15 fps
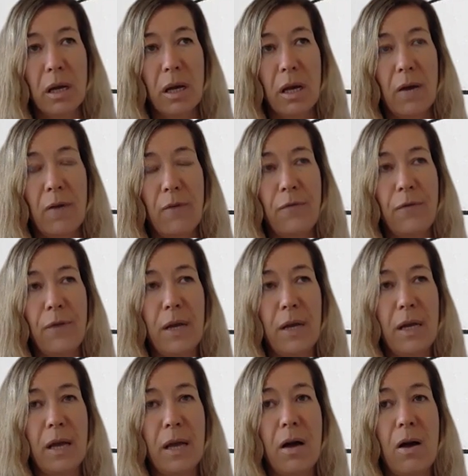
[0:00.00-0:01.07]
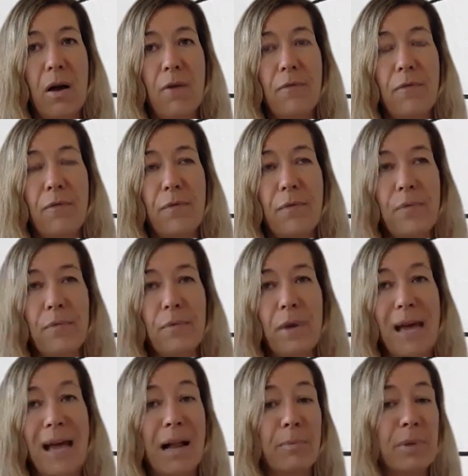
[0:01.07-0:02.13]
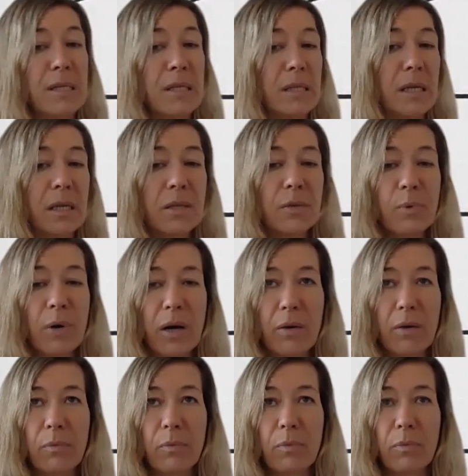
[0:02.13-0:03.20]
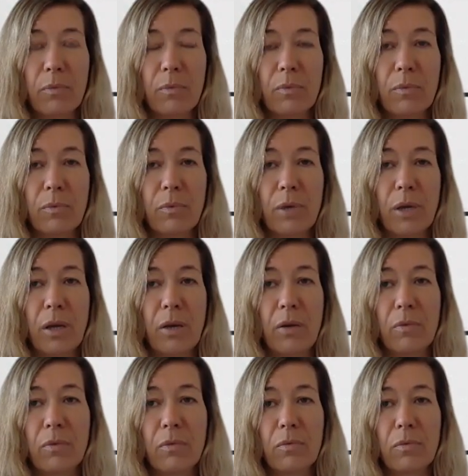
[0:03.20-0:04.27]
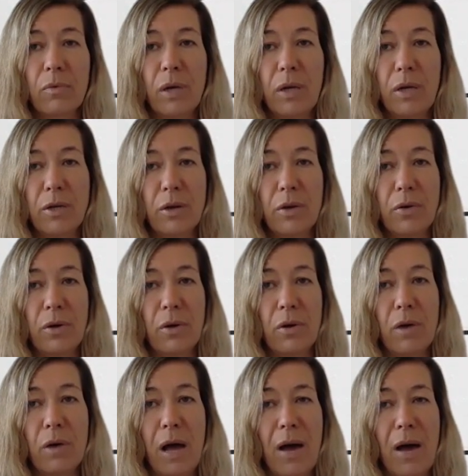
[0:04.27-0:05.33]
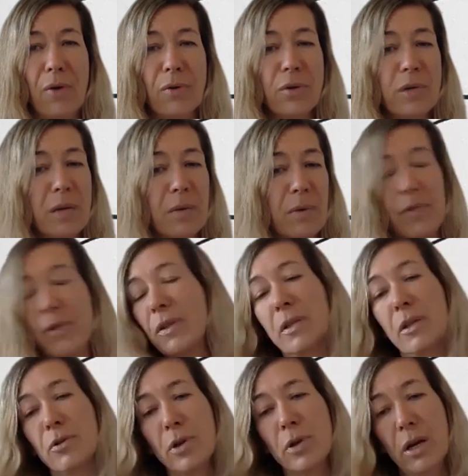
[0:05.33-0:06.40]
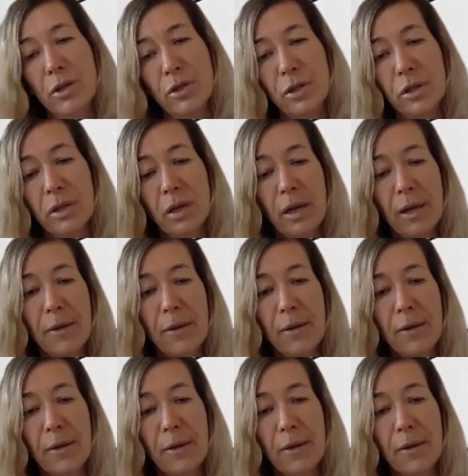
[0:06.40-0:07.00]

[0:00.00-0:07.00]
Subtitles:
a feeling of helplessness where we really don't know how to deal with the situation.